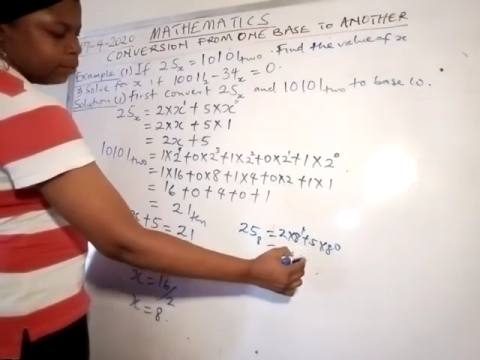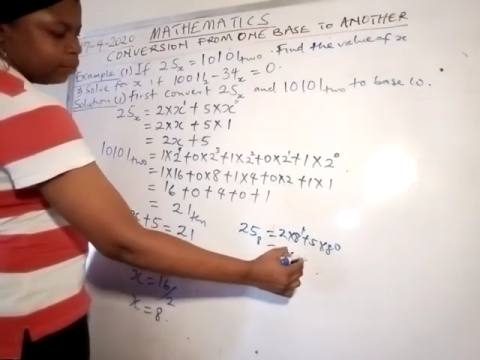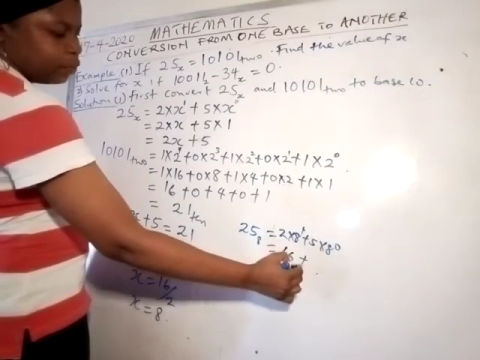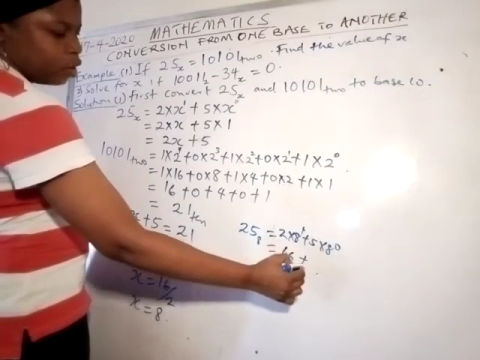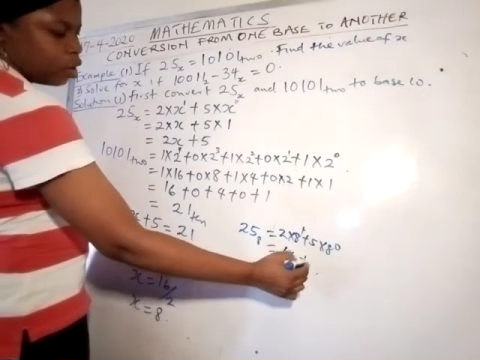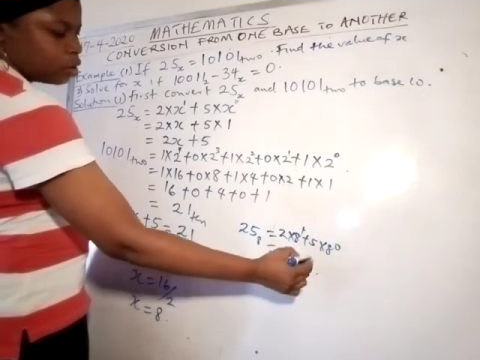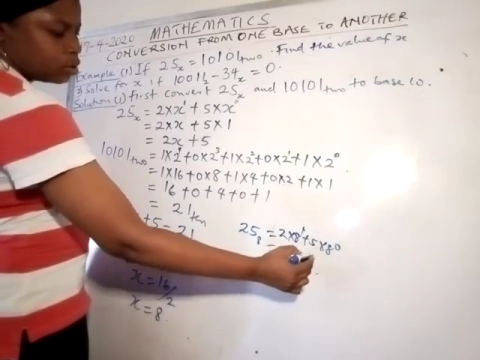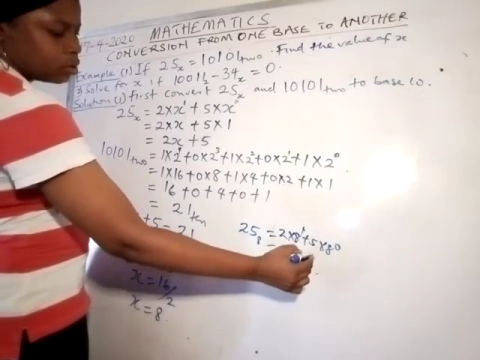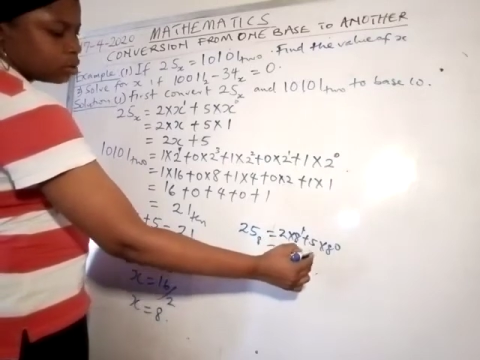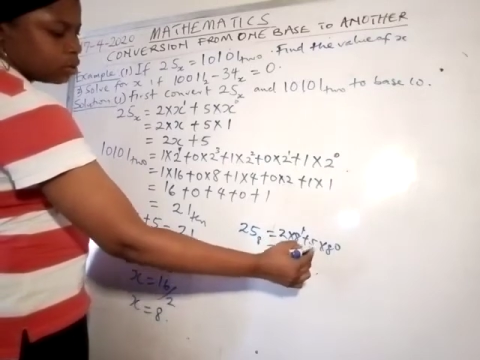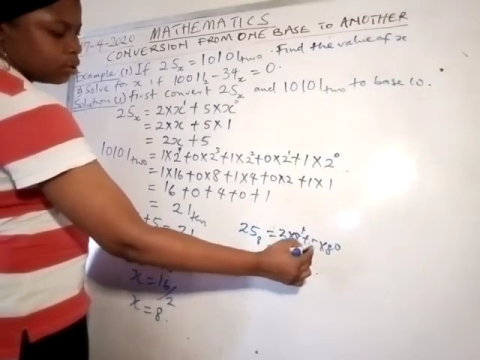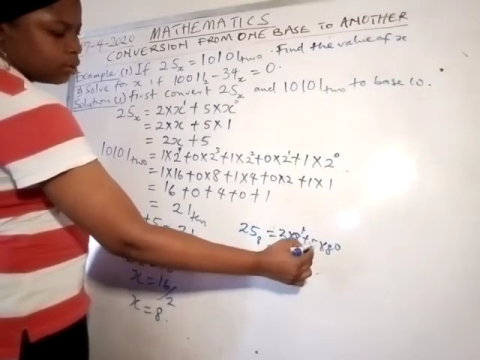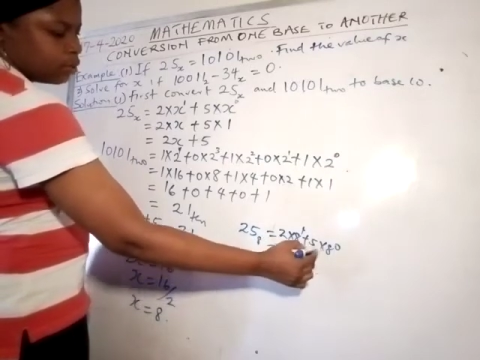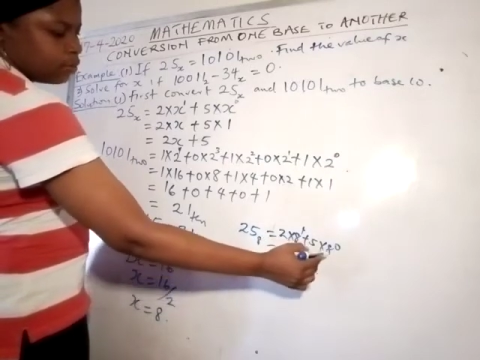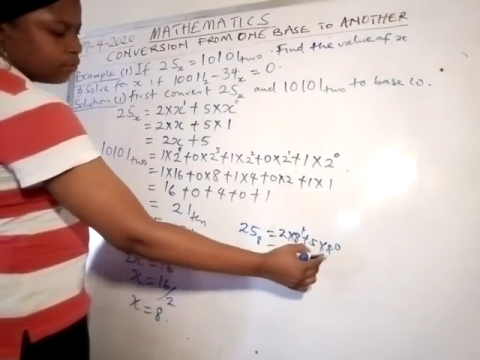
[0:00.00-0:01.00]
Plus
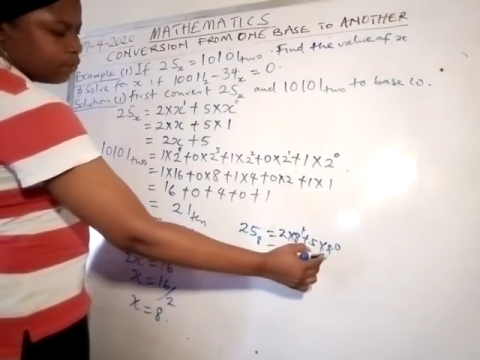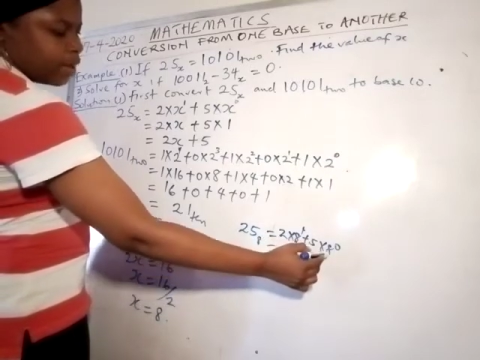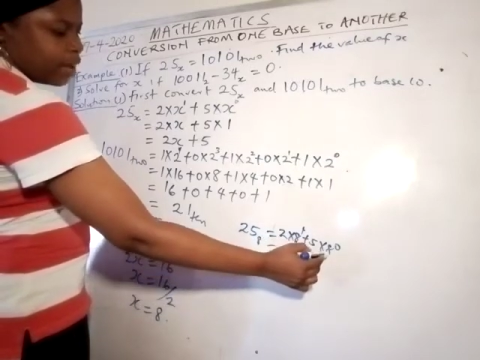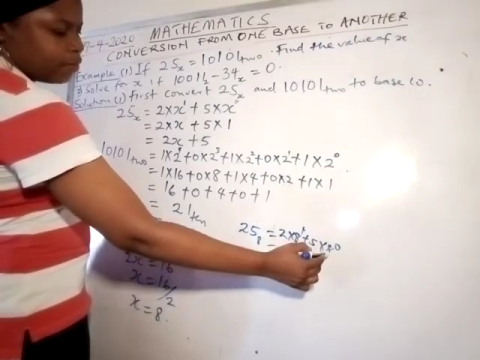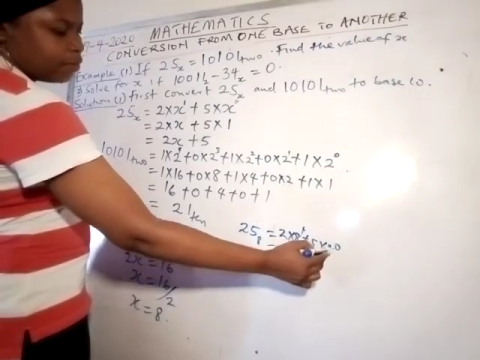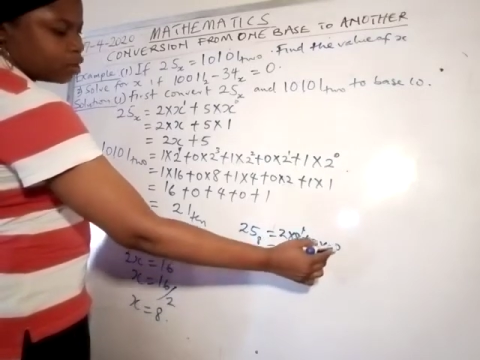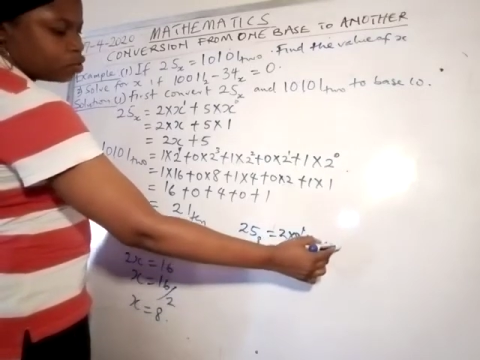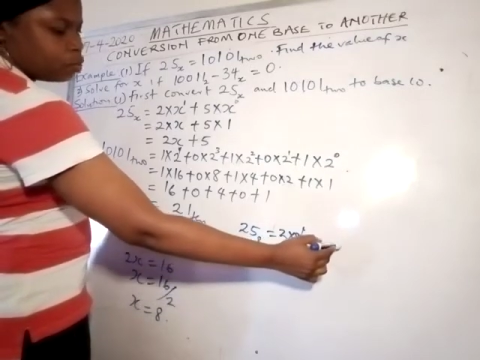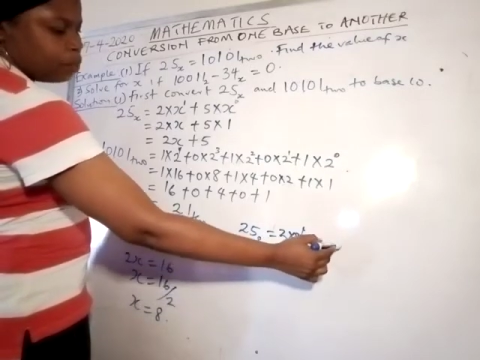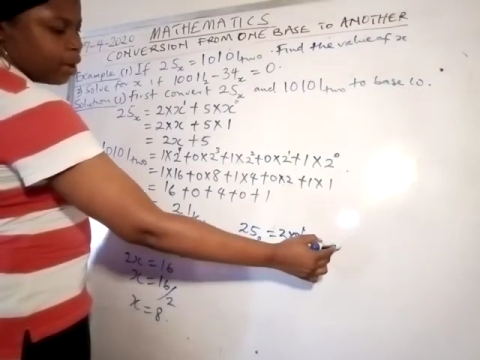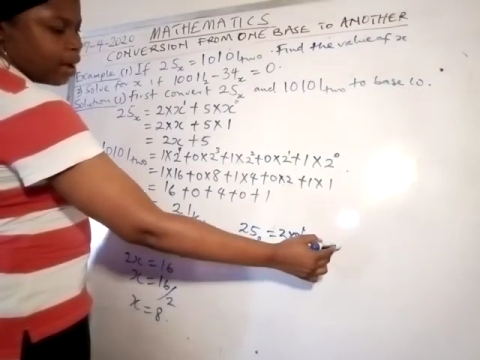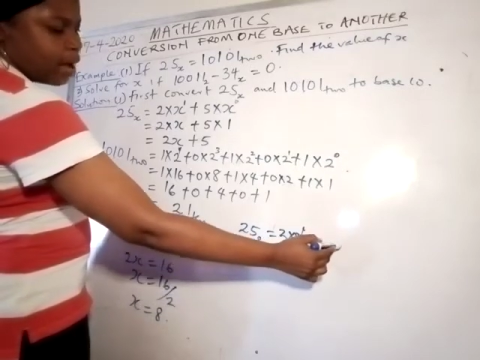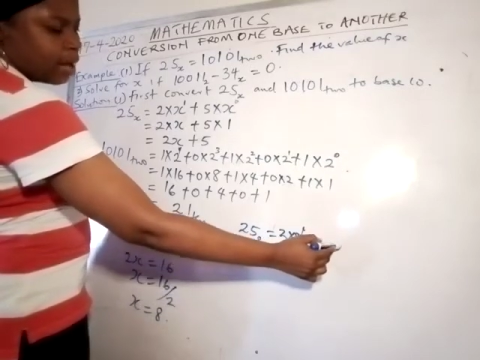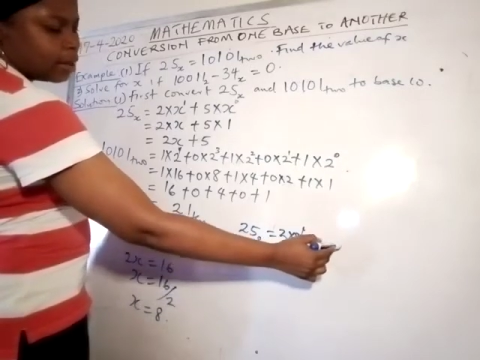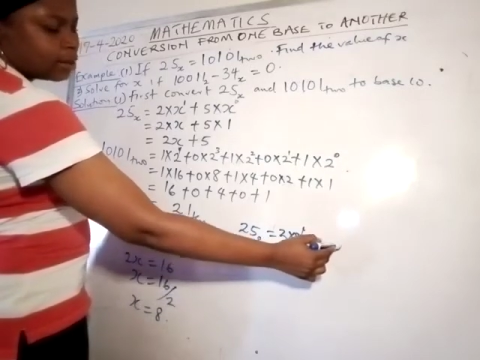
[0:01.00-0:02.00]
5 raised to
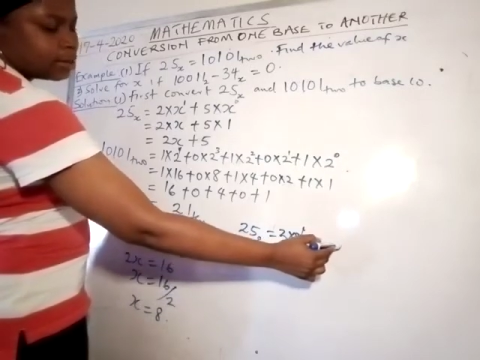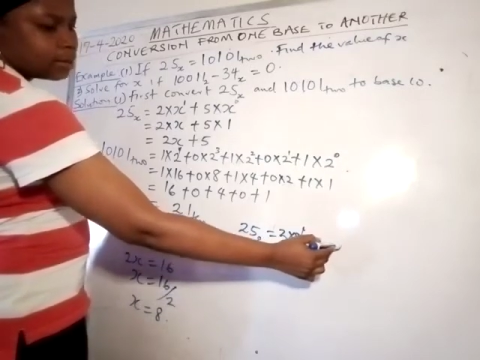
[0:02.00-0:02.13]
power,